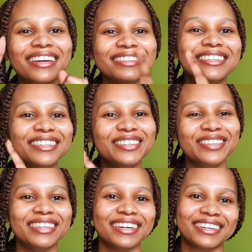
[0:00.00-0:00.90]
in the
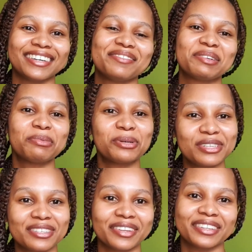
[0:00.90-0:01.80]
new year. I'm gonna post
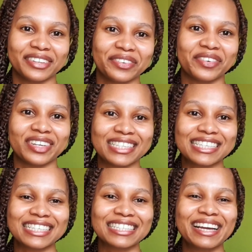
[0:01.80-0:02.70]
this on the
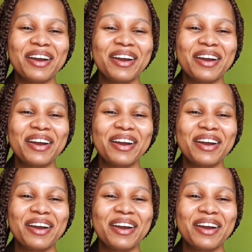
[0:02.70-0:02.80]
31st.